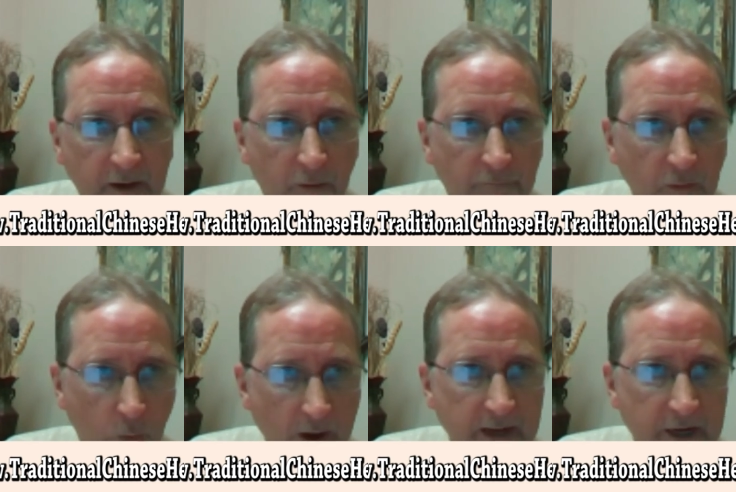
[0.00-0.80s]
over
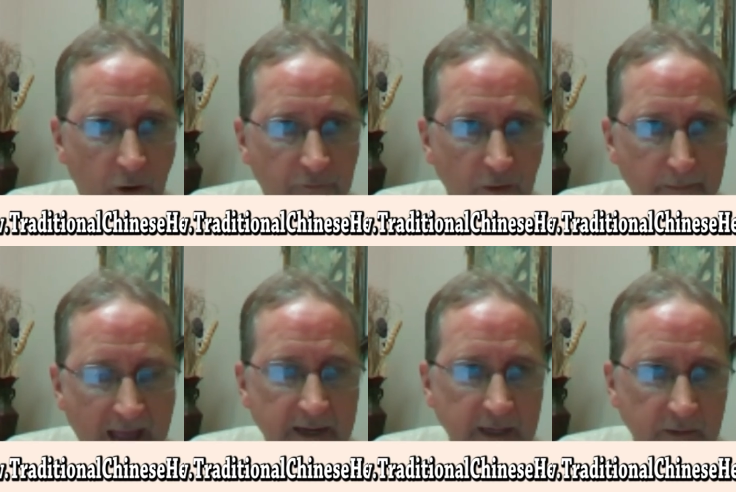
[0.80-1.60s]
women over
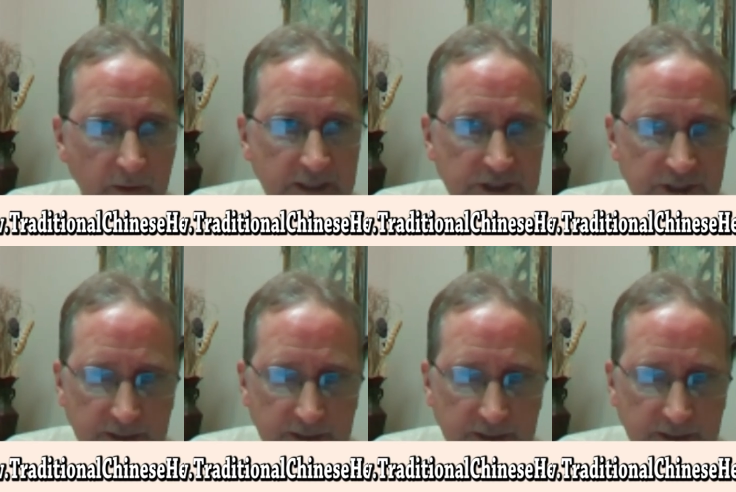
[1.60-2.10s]
men, which